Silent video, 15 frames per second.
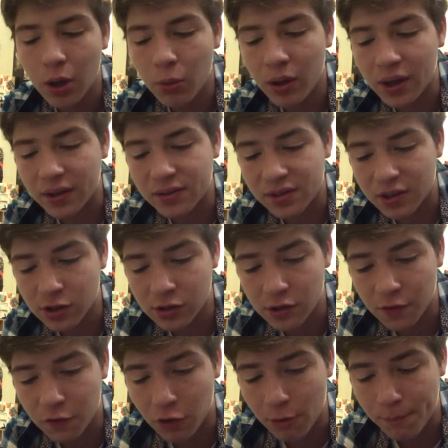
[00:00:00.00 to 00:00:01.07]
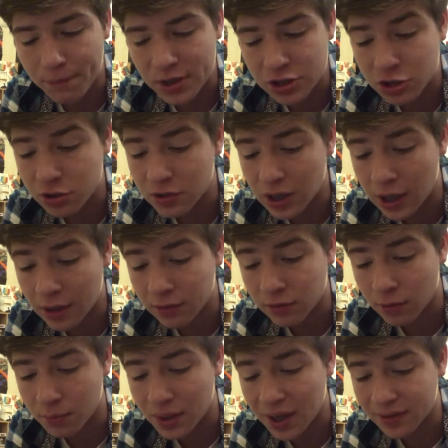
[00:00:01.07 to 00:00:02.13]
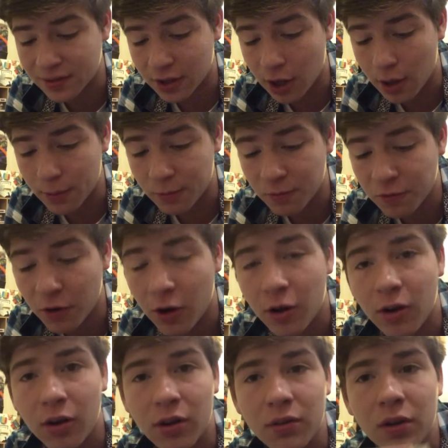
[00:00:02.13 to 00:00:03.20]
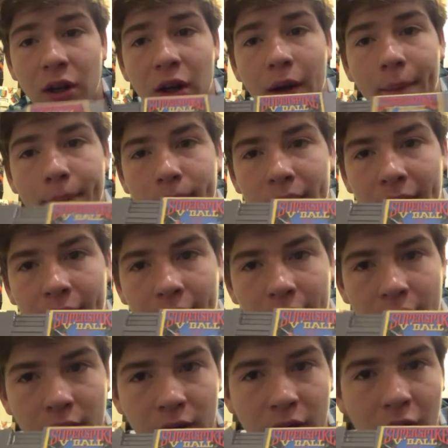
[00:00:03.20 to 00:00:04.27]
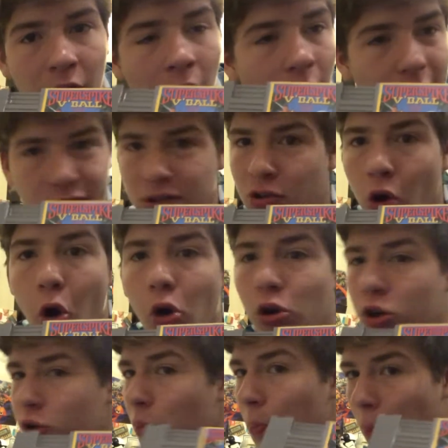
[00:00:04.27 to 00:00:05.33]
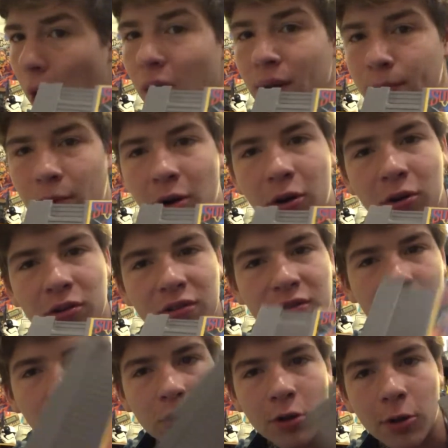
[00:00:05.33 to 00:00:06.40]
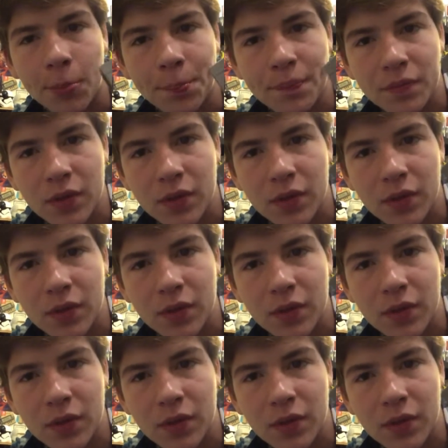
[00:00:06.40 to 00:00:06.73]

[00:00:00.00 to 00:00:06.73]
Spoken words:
We can see on the front page that some guys are having fun playing hardcore volleyball. So